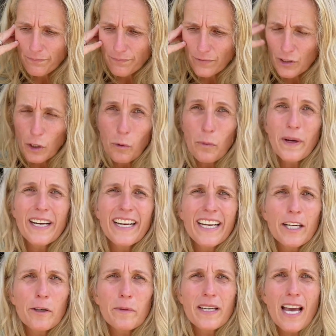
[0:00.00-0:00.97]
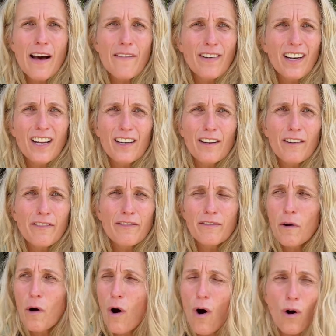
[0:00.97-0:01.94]
So we have a lot of
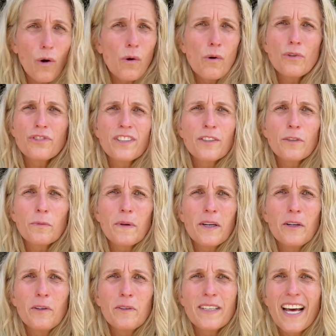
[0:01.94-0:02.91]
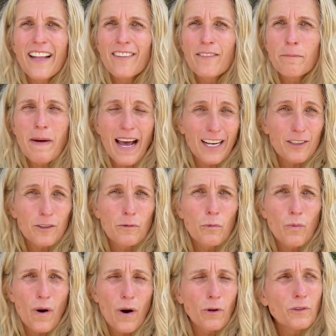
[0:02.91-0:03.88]
holes in the road and bad
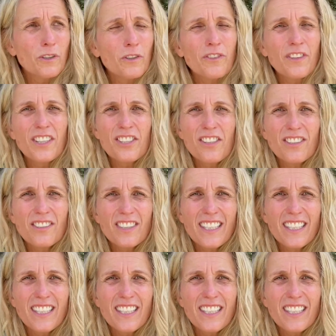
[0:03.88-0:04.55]
road conditions.